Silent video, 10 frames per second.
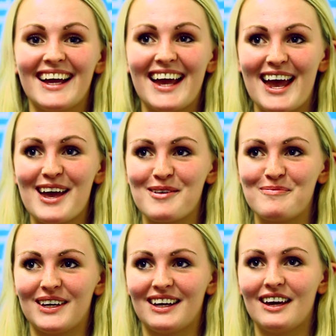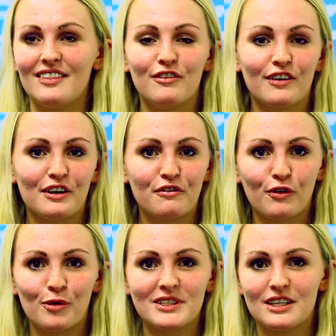and they're very
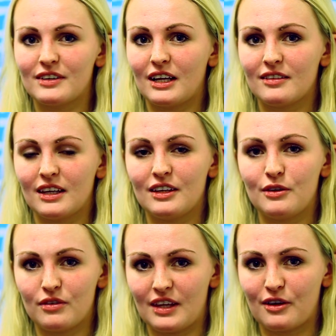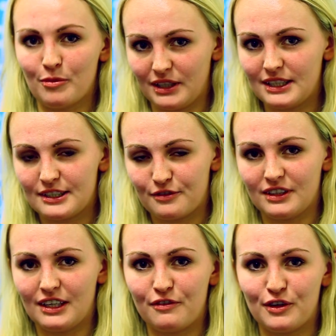informative, and I think you'd think completely
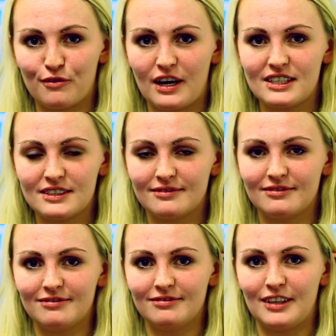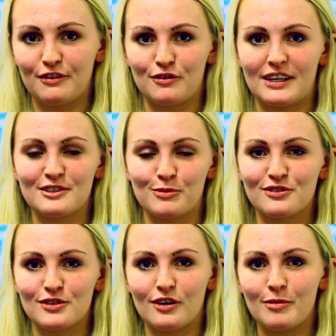differently if you read if you read someone's
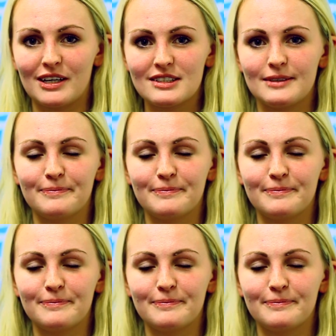story about it.